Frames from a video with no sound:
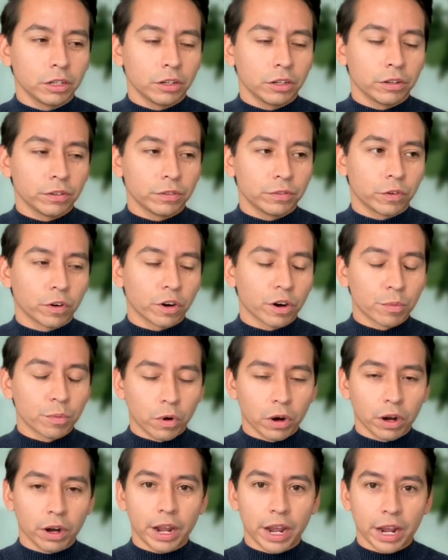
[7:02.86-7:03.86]
for a
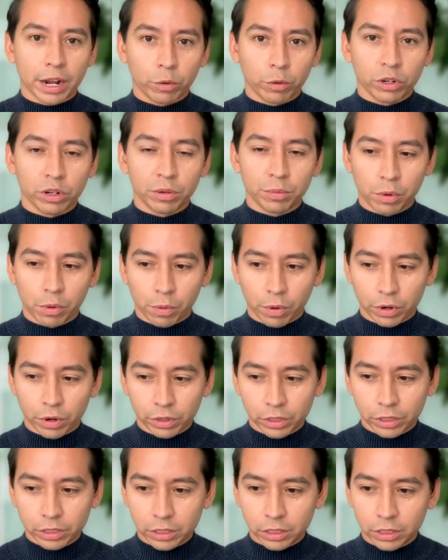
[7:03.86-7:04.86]
more equitable
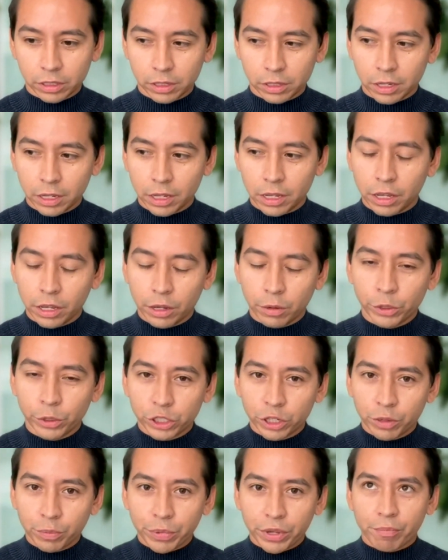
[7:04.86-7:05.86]
world, we
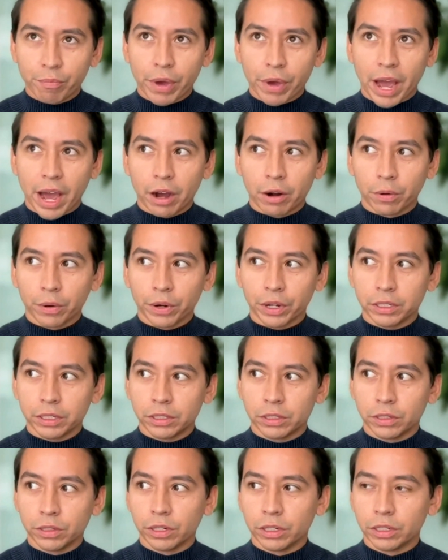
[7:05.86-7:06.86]
should be empowering
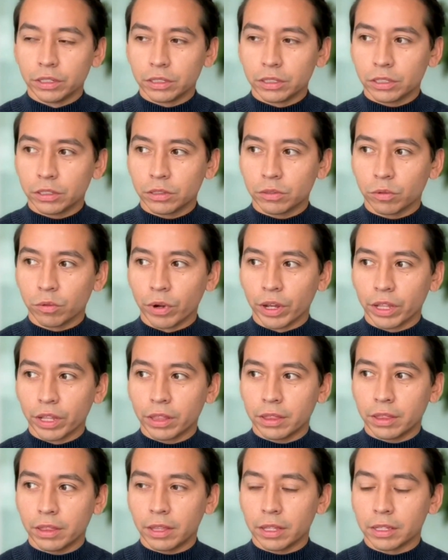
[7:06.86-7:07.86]
students
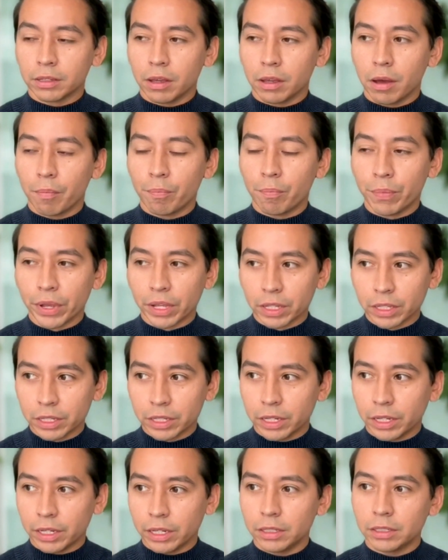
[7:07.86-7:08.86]
with the
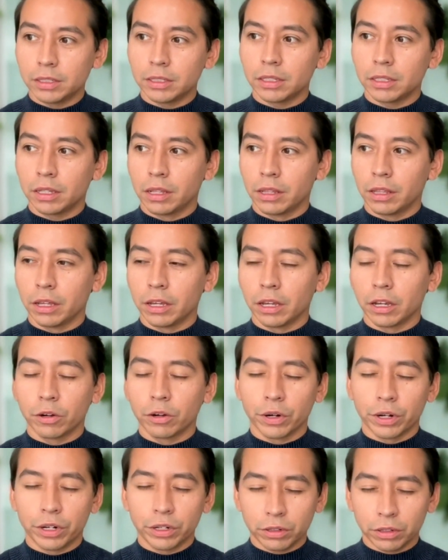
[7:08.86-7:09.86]
abilities, the
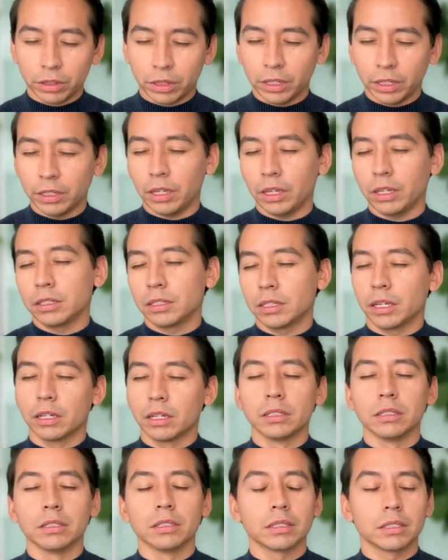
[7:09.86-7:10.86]
critical thinking
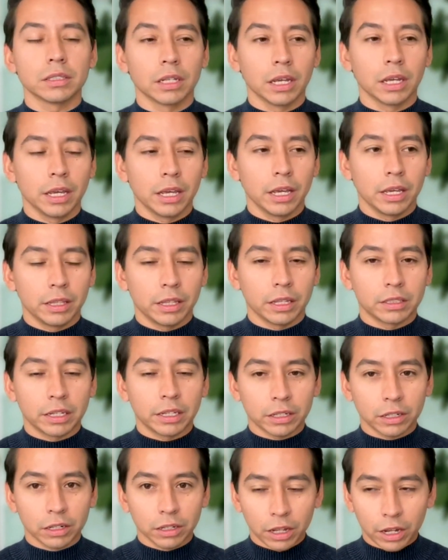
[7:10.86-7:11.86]
skills, the
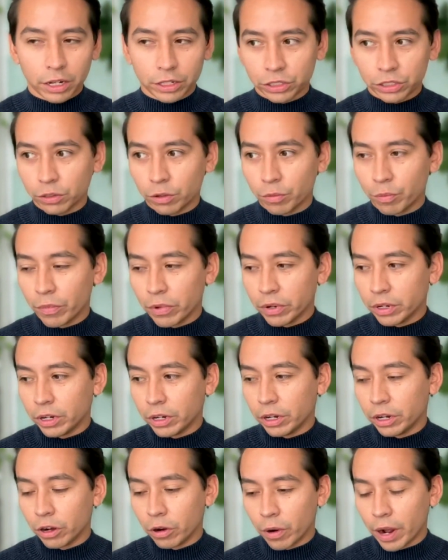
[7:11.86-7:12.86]
technological
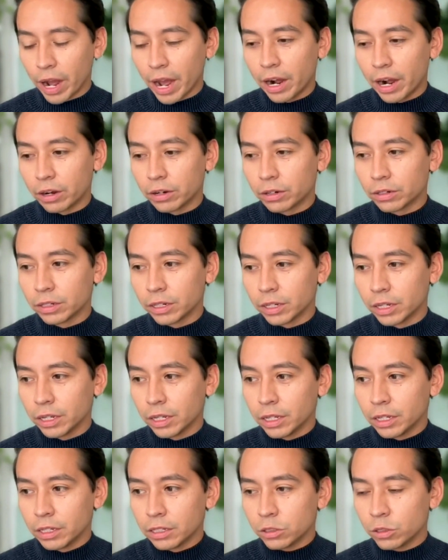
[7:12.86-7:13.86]
know-how
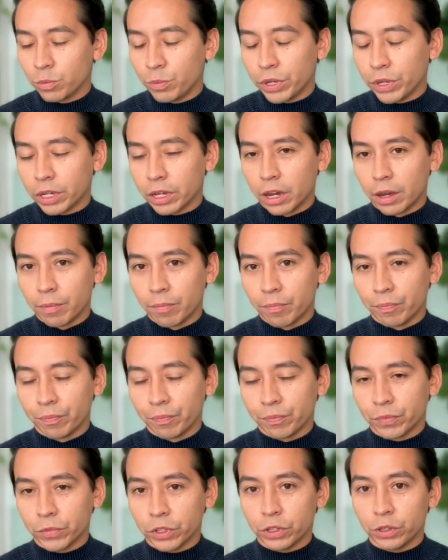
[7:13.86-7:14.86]
to
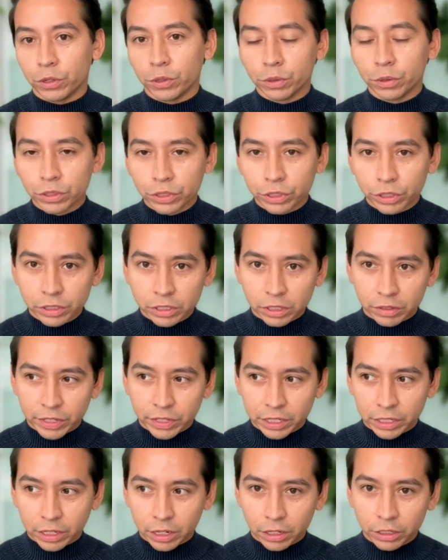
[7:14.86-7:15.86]
become users of
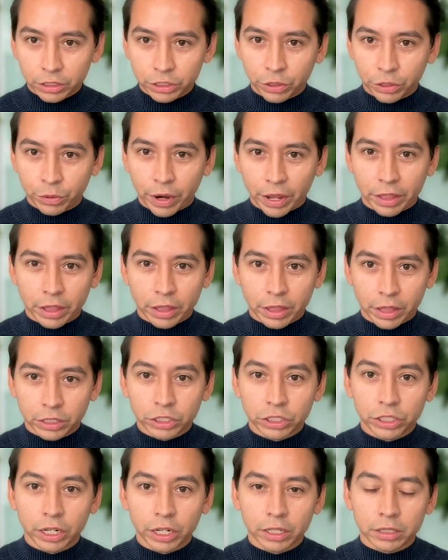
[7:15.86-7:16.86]
technology rather than
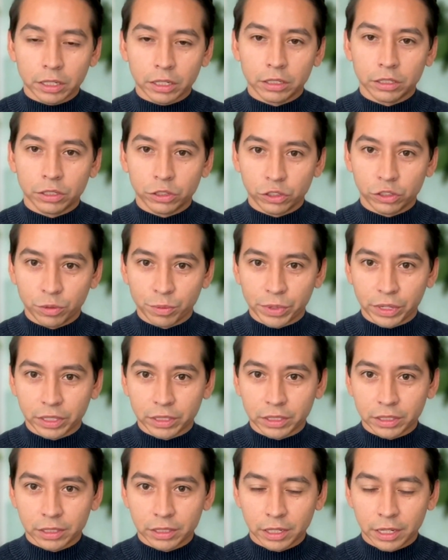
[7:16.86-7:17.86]
just
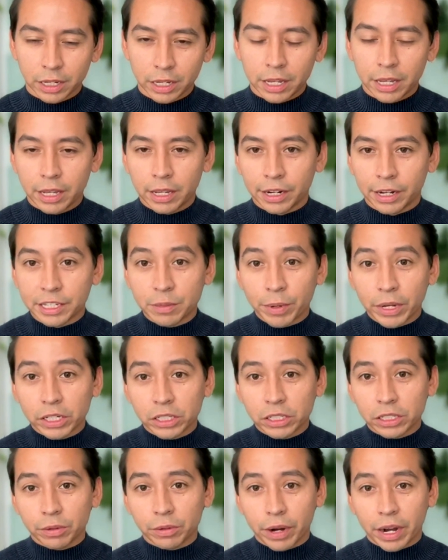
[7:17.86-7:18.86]
consumers. And
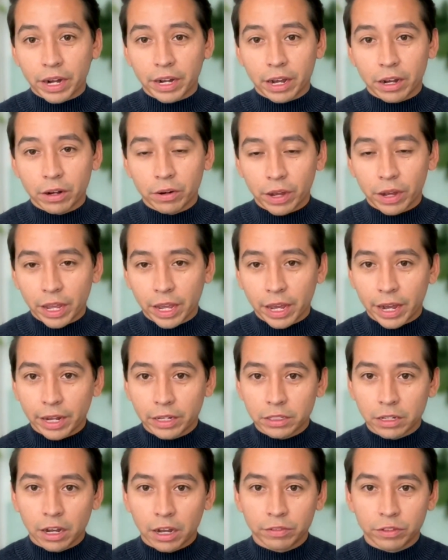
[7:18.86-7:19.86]
especially right now, AI
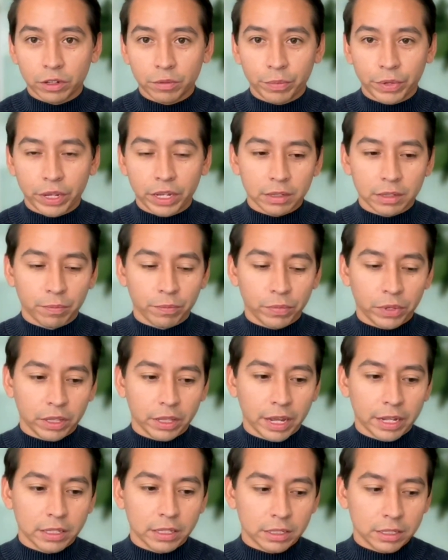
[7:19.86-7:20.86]
is often being something
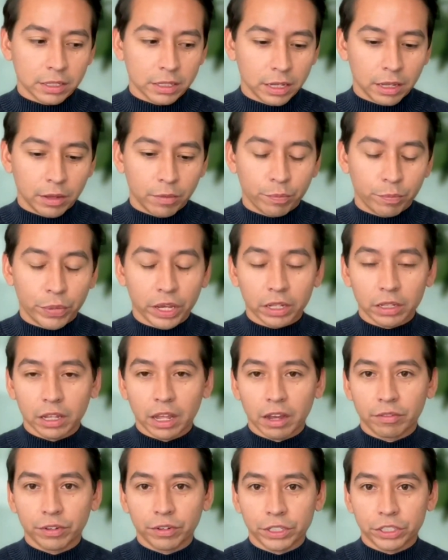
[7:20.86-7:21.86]
that's being
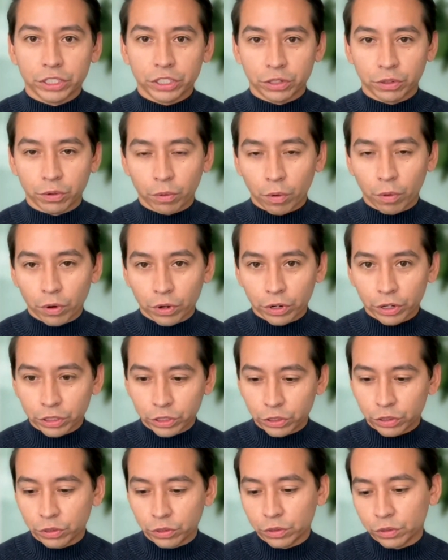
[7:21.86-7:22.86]
leveraged in order
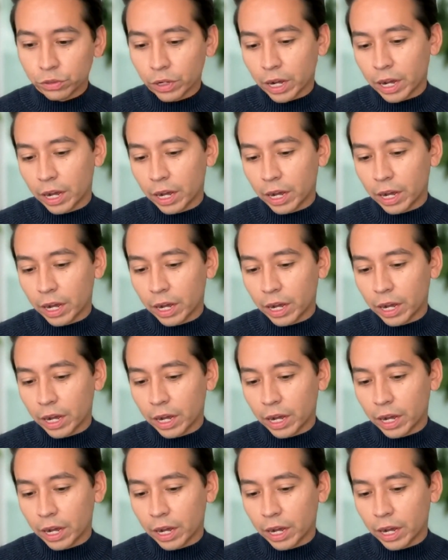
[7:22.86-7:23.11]
to